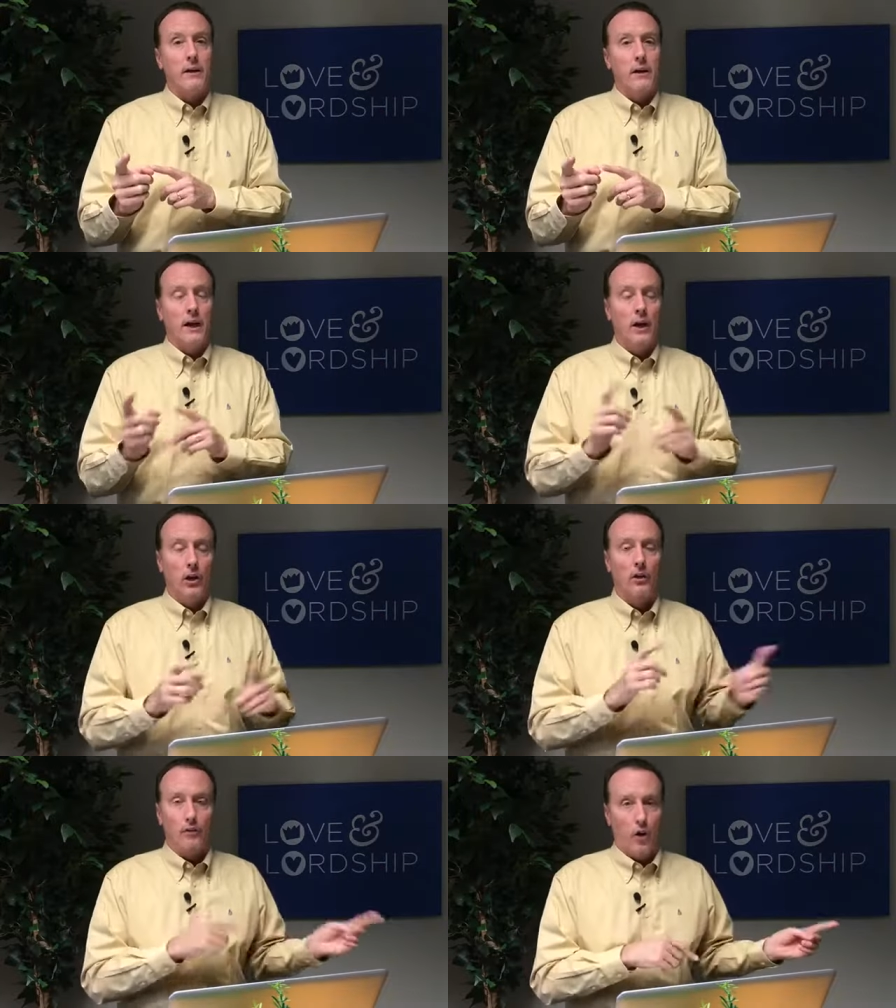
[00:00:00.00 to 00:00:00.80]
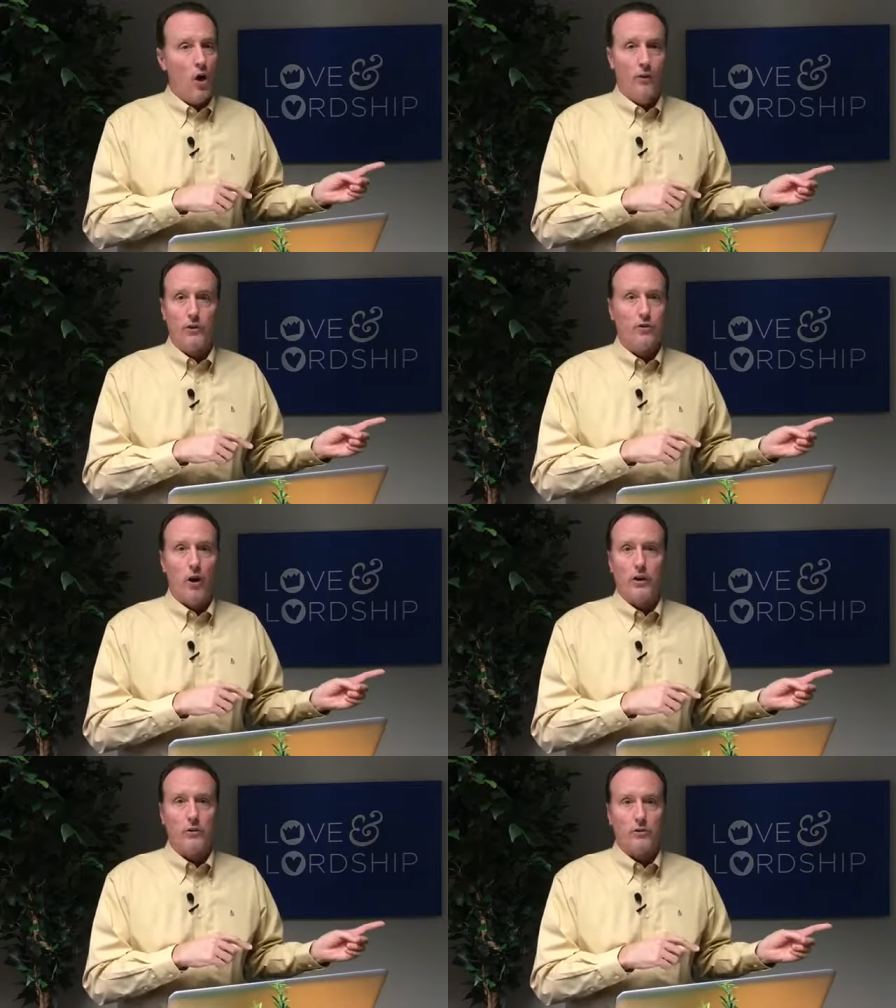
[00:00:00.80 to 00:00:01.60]
and look for all those
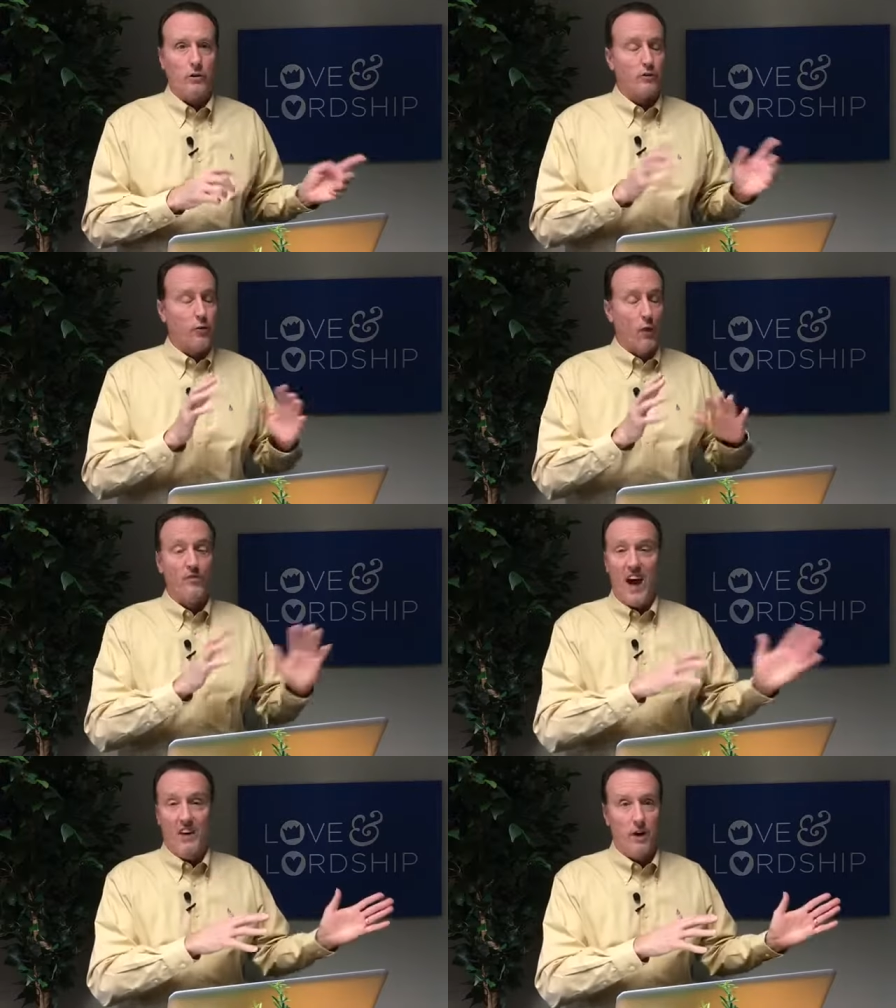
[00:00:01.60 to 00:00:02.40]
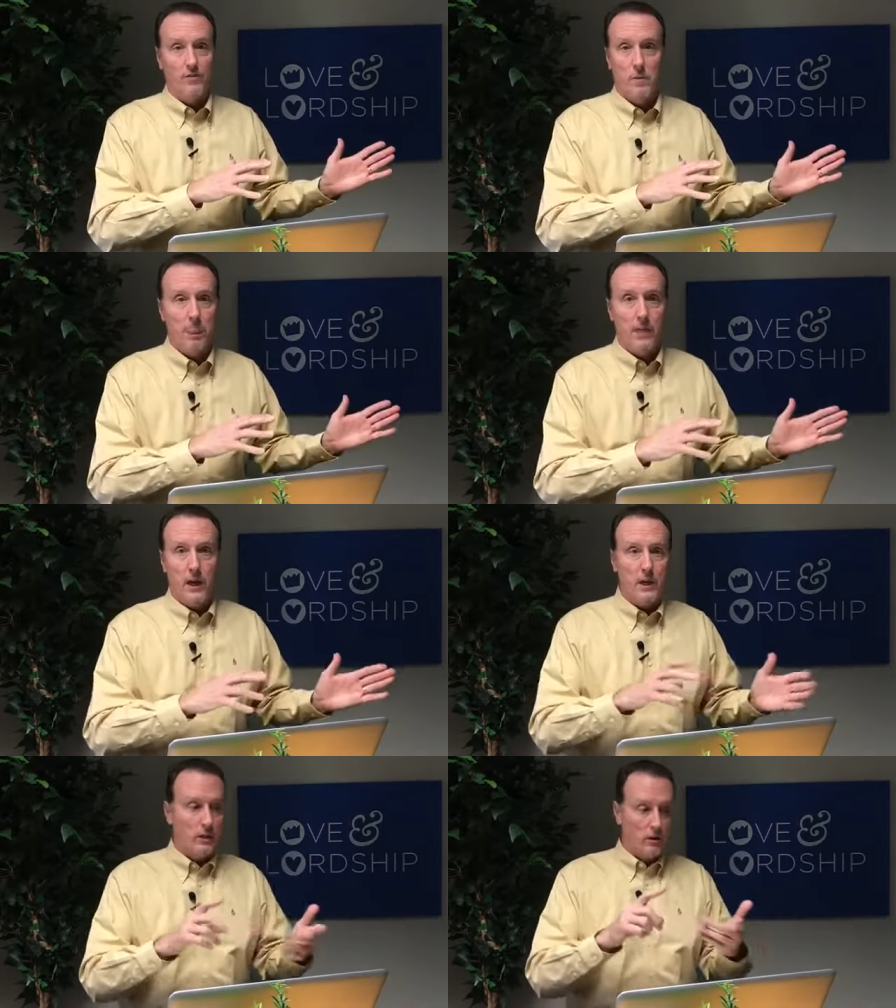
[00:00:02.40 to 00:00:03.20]
articles. There's four or five of them,
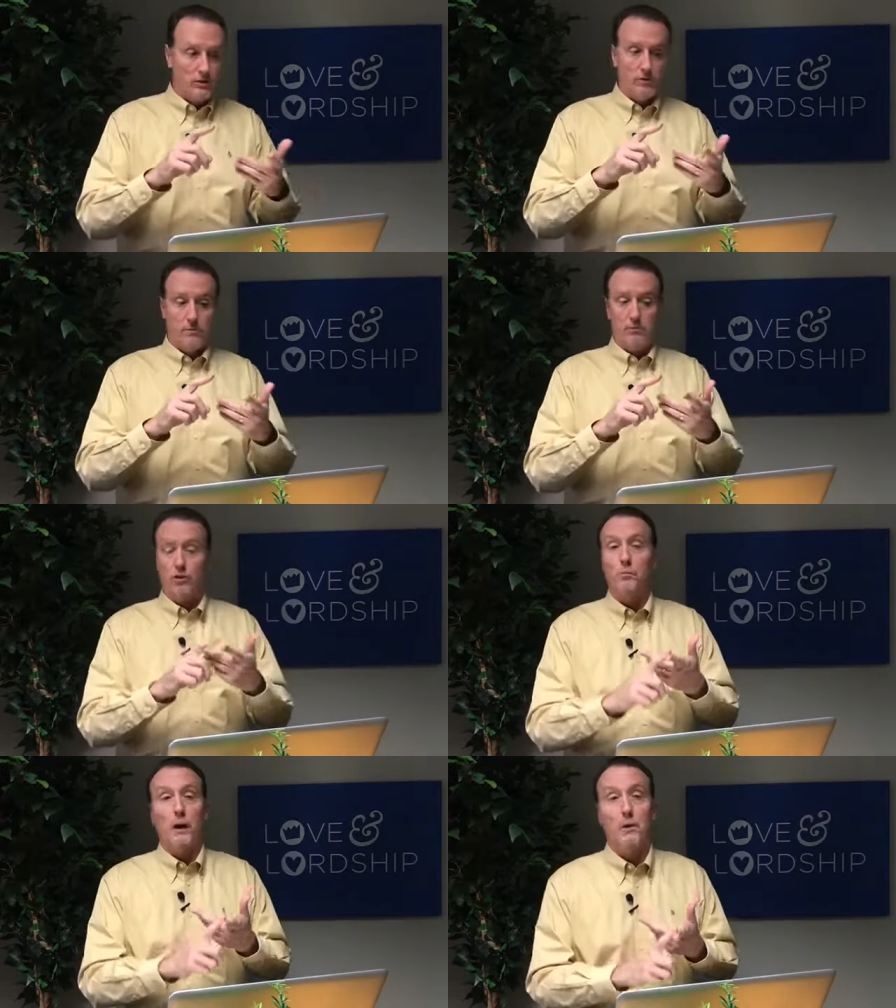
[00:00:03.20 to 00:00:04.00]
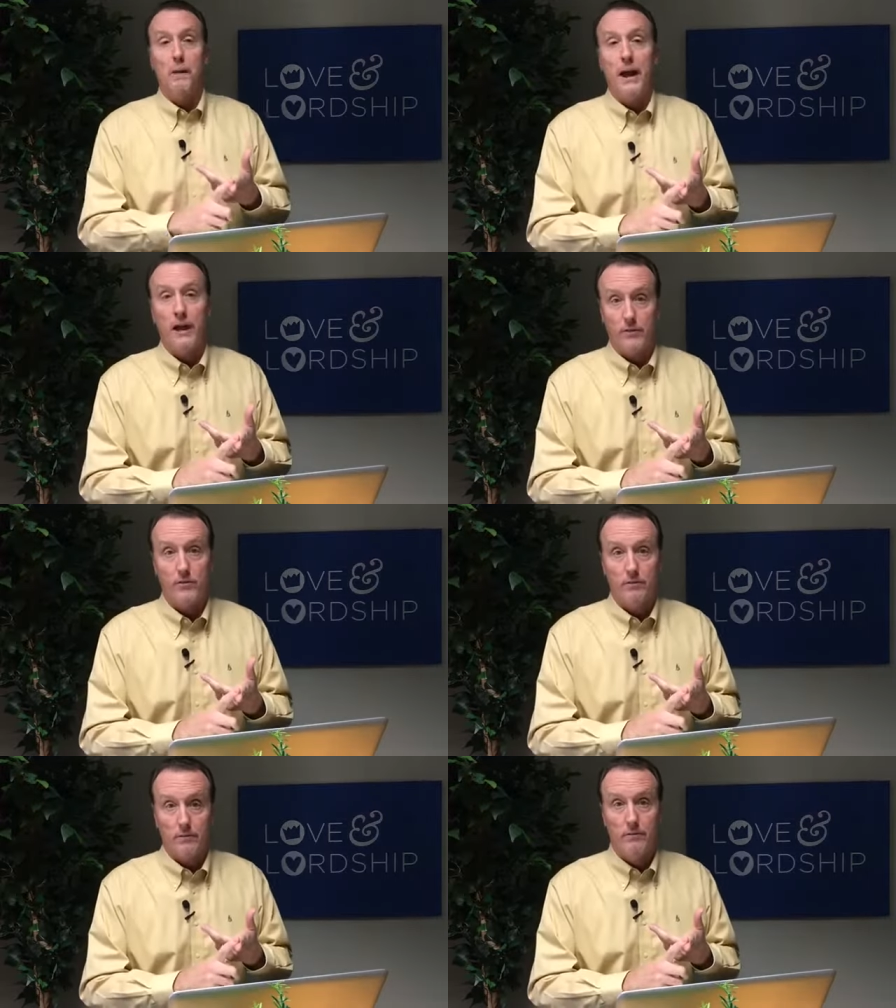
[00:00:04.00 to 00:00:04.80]
and there's two pair of pants.